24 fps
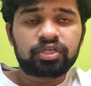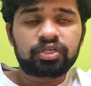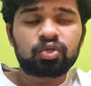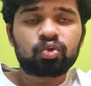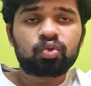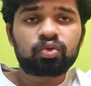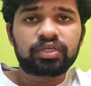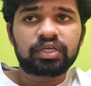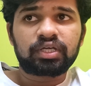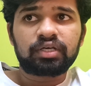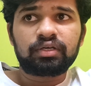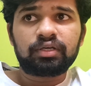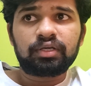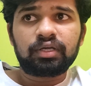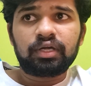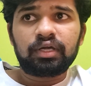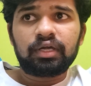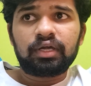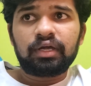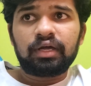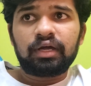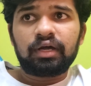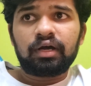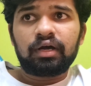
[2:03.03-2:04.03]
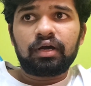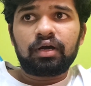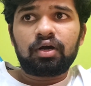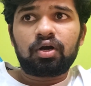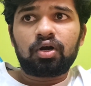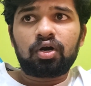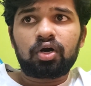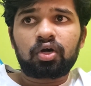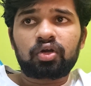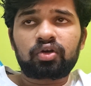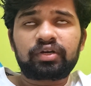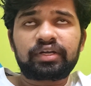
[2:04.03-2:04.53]
reunion
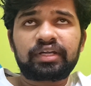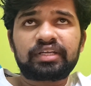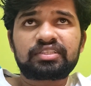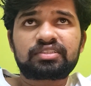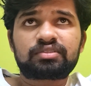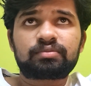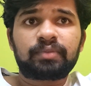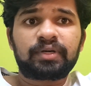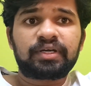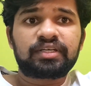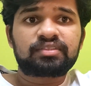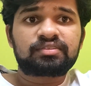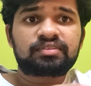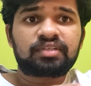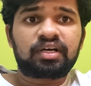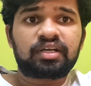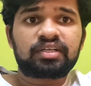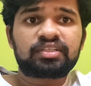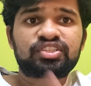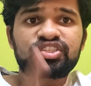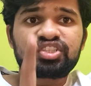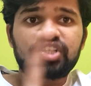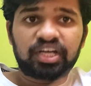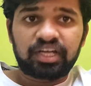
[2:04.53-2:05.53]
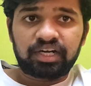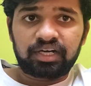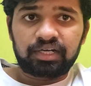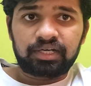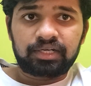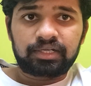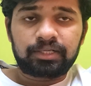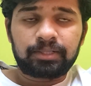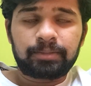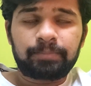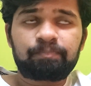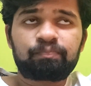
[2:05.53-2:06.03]
organized by his aunt
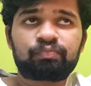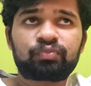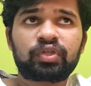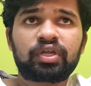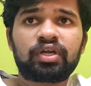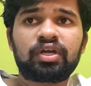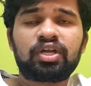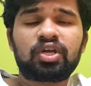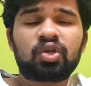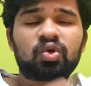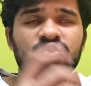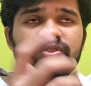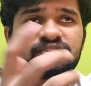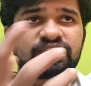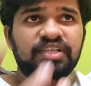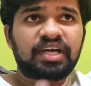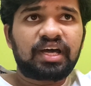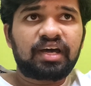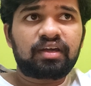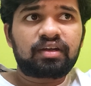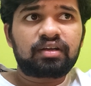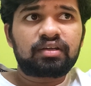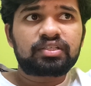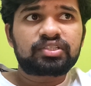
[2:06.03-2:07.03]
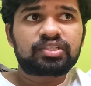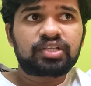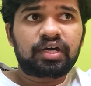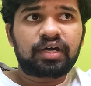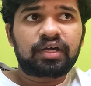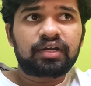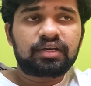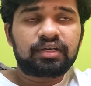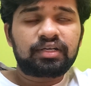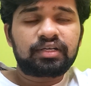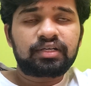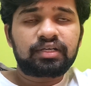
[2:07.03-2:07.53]
Charlotte. Now,
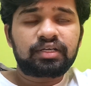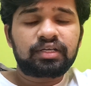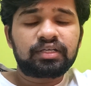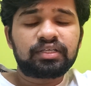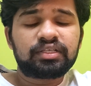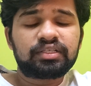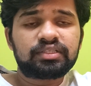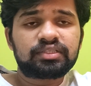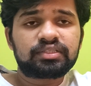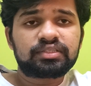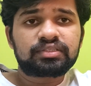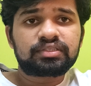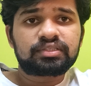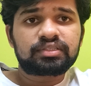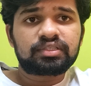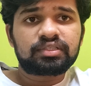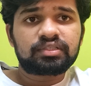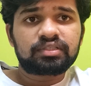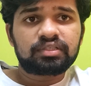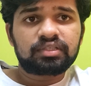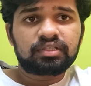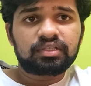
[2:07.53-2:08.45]
Charlotte is